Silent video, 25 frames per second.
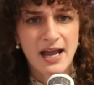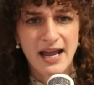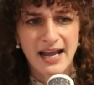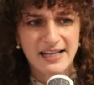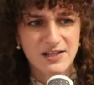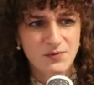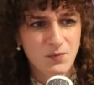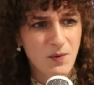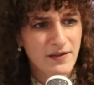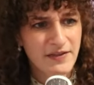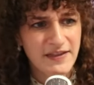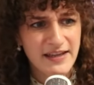
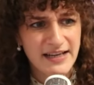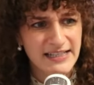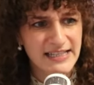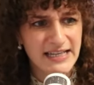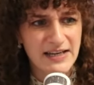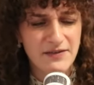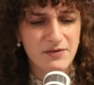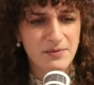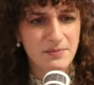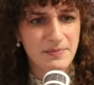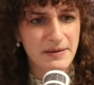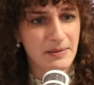It's one thing to
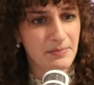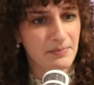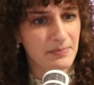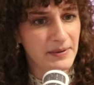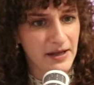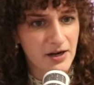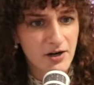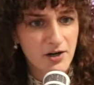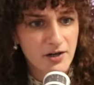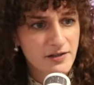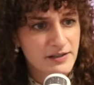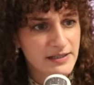even be
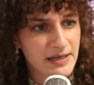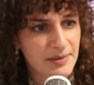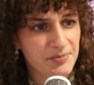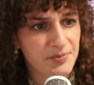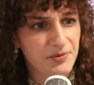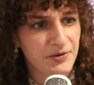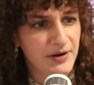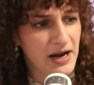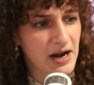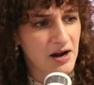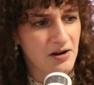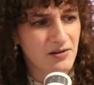bitter
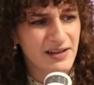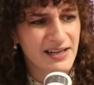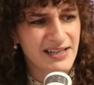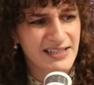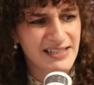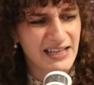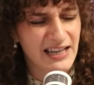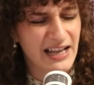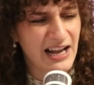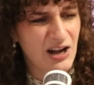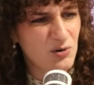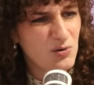temporarily
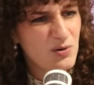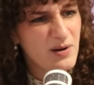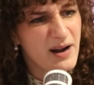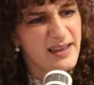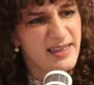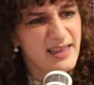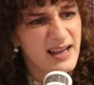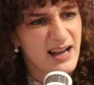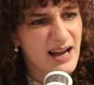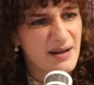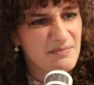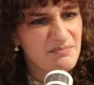and say like, "Oh, I
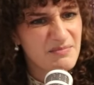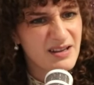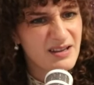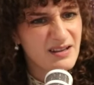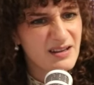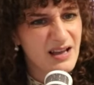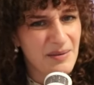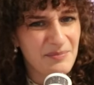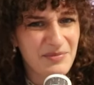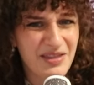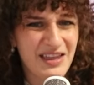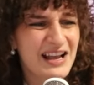think I'm
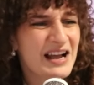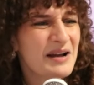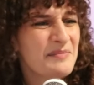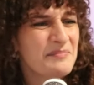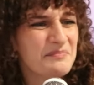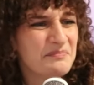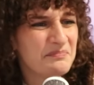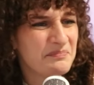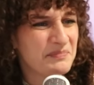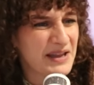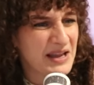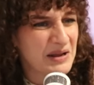I think
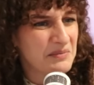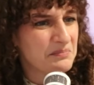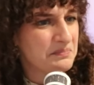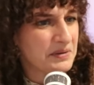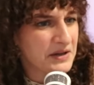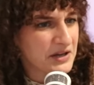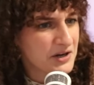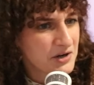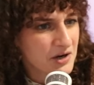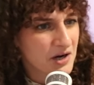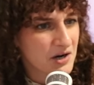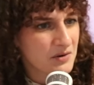I'm being
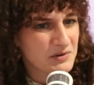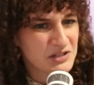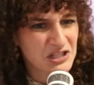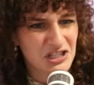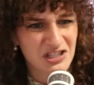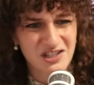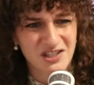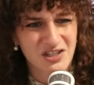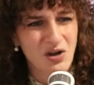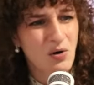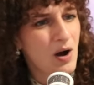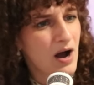bitter, which
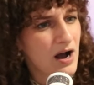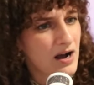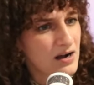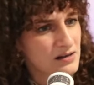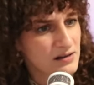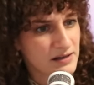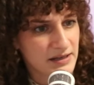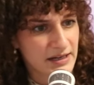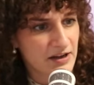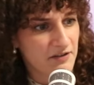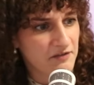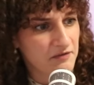is so
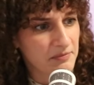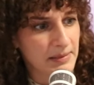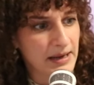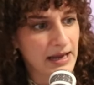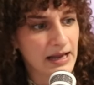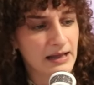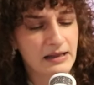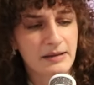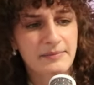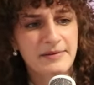ugly of me.